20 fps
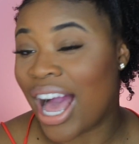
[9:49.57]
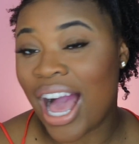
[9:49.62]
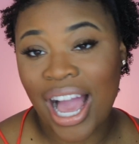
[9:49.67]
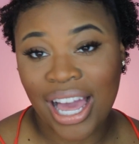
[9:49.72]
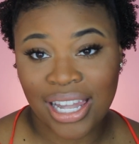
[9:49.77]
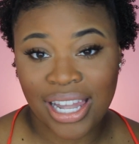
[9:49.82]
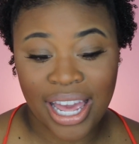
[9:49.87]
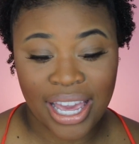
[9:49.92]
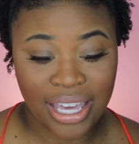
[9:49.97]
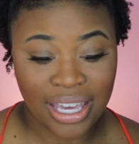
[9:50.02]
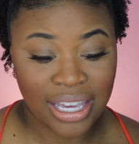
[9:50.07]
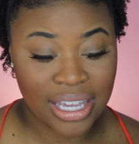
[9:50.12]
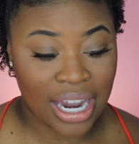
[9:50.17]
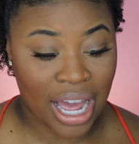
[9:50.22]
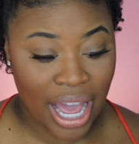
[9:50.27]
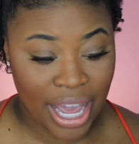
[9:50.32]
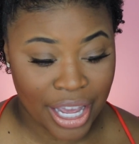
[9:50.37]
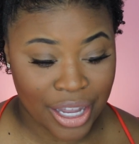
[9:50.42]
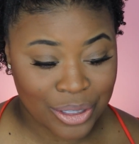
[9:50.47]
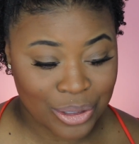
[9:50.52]
I like it.
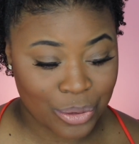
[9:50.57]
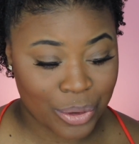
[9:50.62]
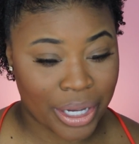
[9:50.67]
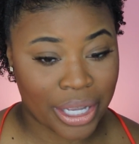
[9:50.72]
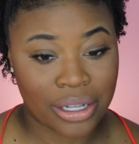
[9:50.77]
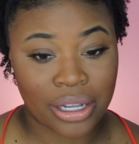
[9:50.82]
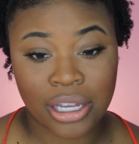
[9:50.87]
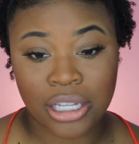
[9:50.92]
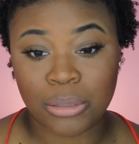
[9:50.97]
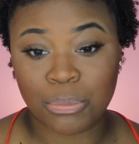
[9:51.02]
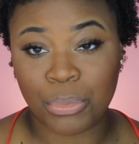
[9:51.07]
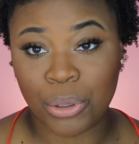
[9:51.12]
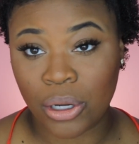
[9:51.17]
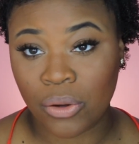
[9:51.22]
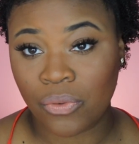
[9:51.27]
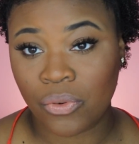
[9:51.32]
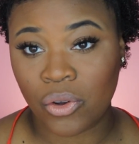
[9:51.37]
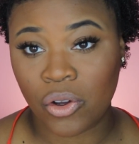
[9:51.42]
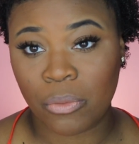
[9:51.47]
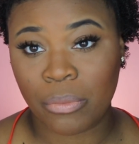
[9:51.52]
I enjoy it. It looks
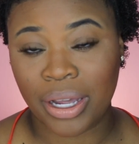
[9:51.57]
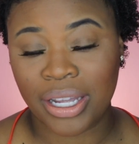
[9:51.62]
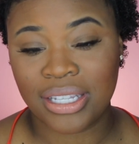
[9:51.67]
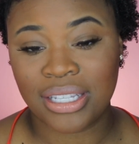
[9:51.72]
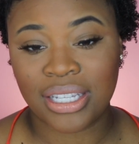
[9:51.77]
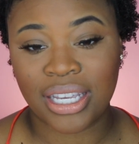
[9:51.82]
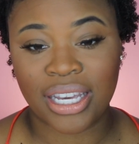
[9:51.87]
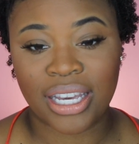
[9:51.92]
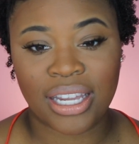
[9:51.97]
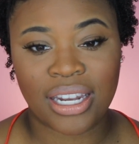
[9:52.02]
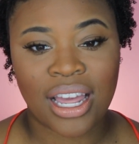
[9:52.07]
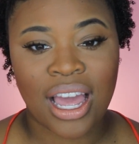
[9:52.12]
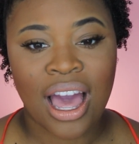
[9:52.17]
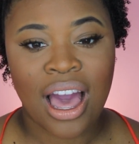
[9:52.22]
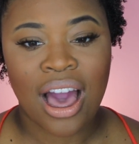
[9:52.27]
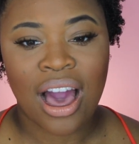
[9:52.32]
beautiful on my skin.